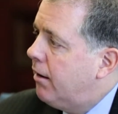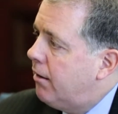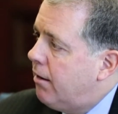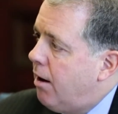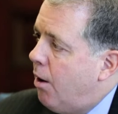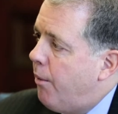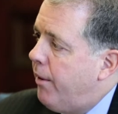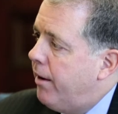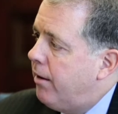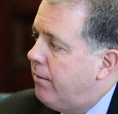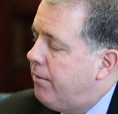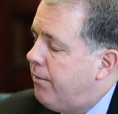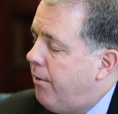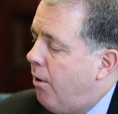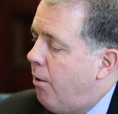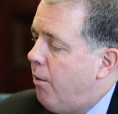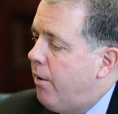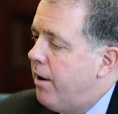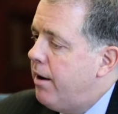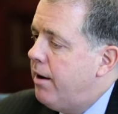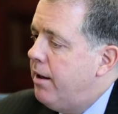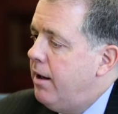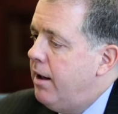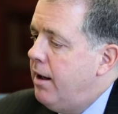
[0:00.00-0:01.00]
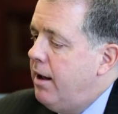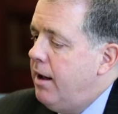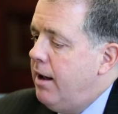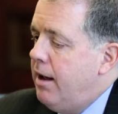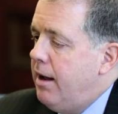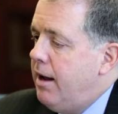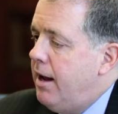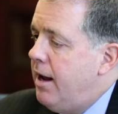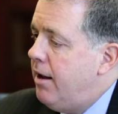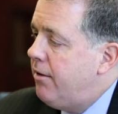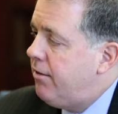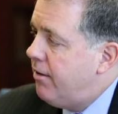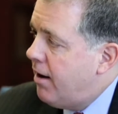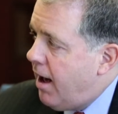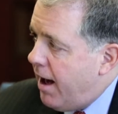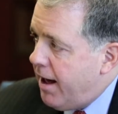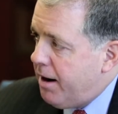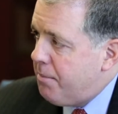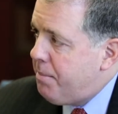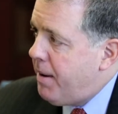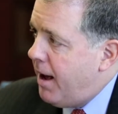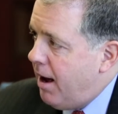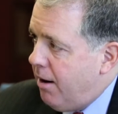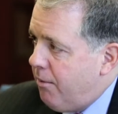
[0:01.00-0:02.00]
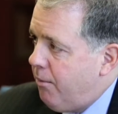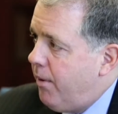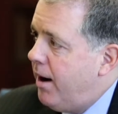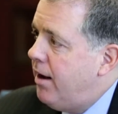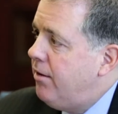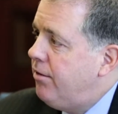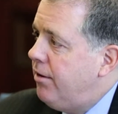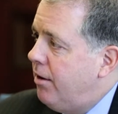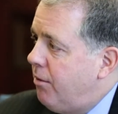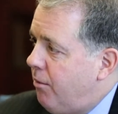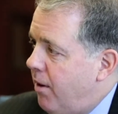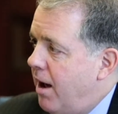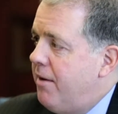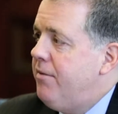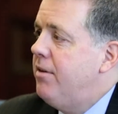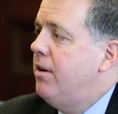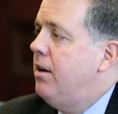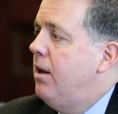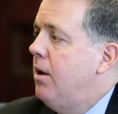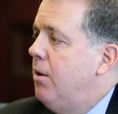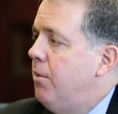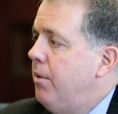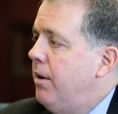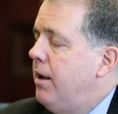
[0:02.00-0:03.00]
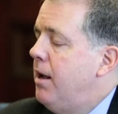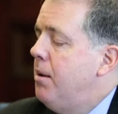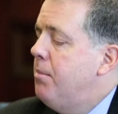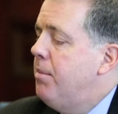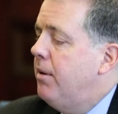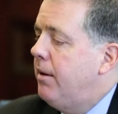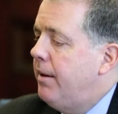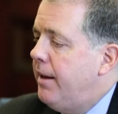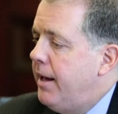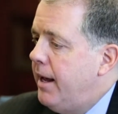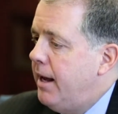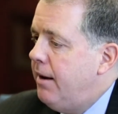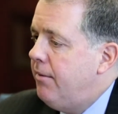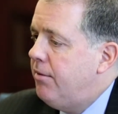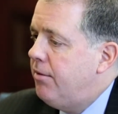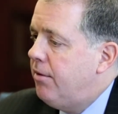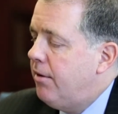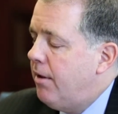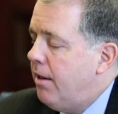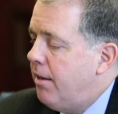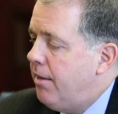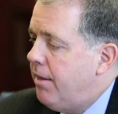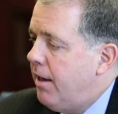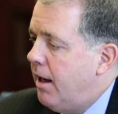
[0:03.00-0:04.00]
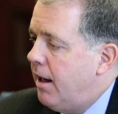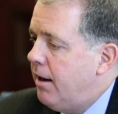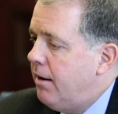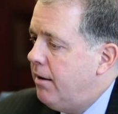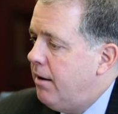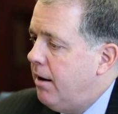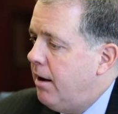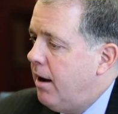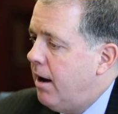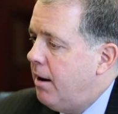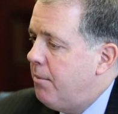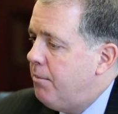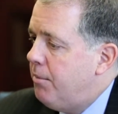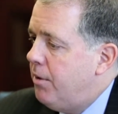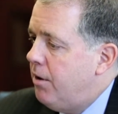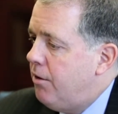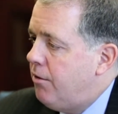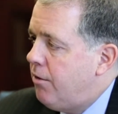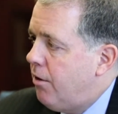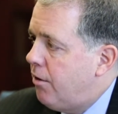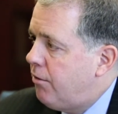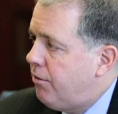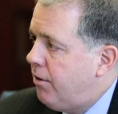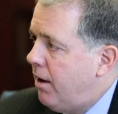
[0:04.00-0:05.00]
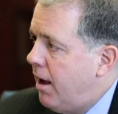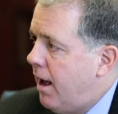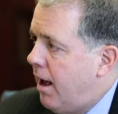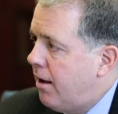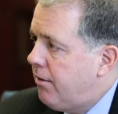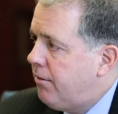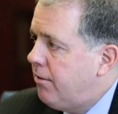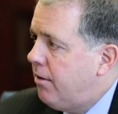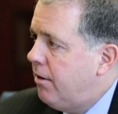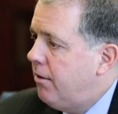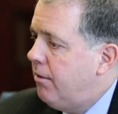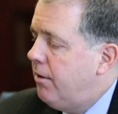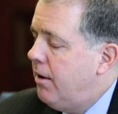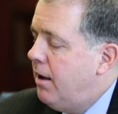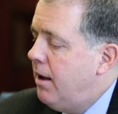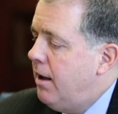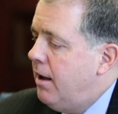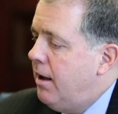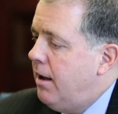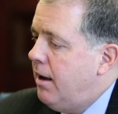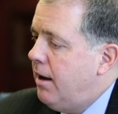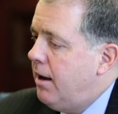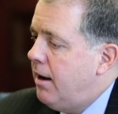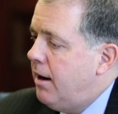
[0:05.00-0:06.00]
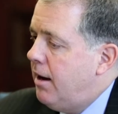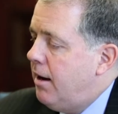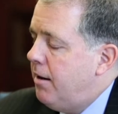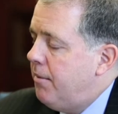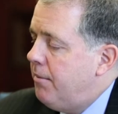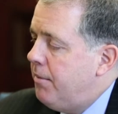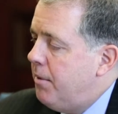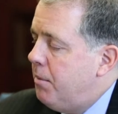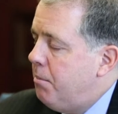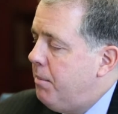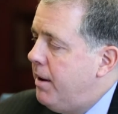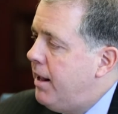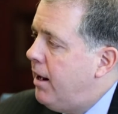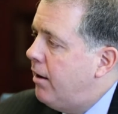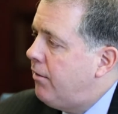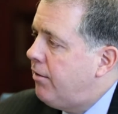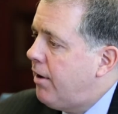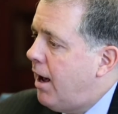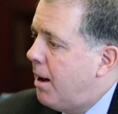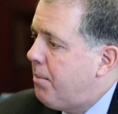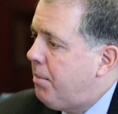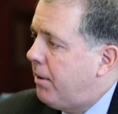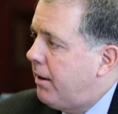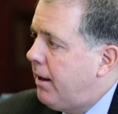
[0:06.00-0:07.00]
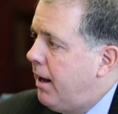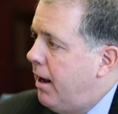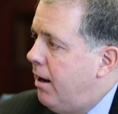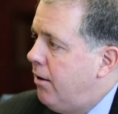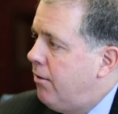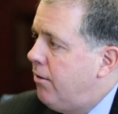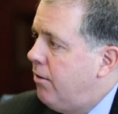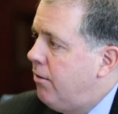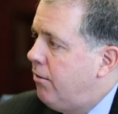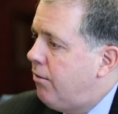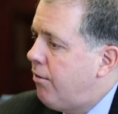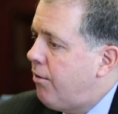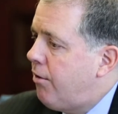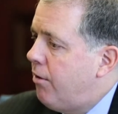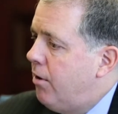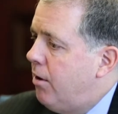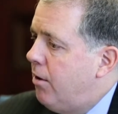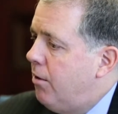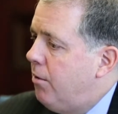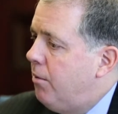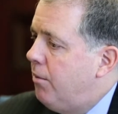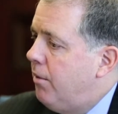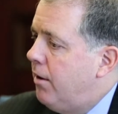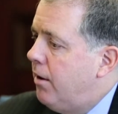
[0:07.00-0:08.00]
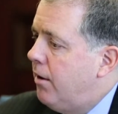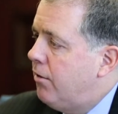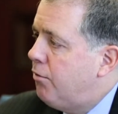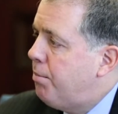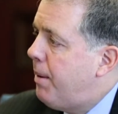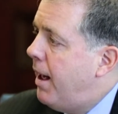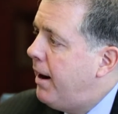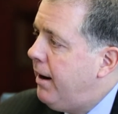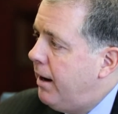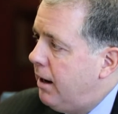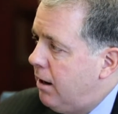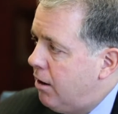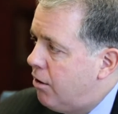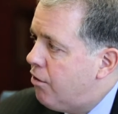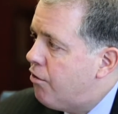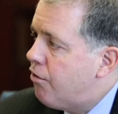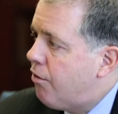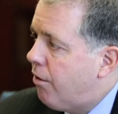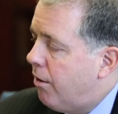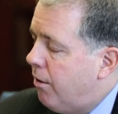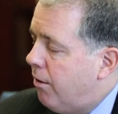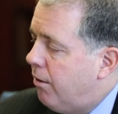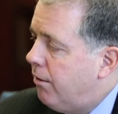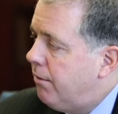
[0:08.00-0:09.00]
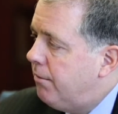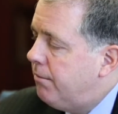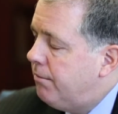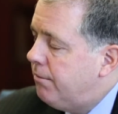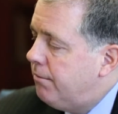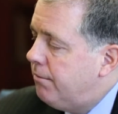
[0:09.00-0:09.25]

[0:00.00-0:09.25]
going forward. He's not about raising revenue. He believes that New Jersey has to meet its obligations through spending control.